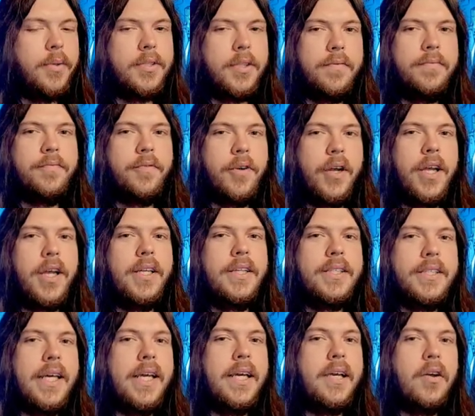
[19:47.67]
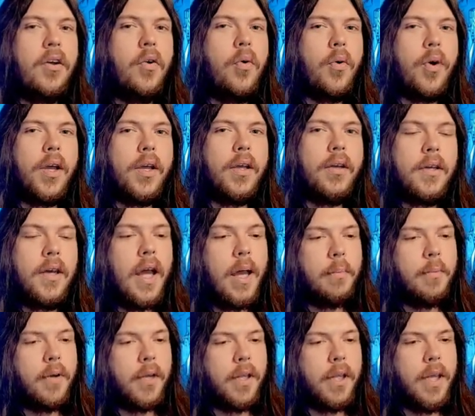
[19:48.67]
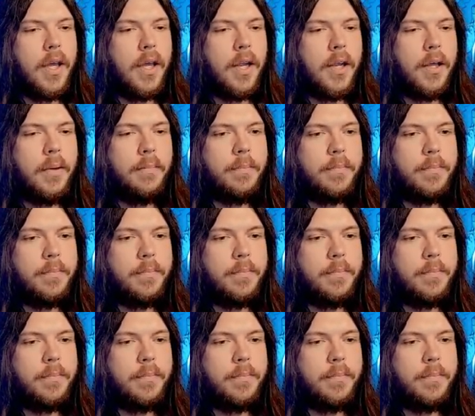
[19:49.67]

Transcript: a friggin' decoy. I'm gonna kill him.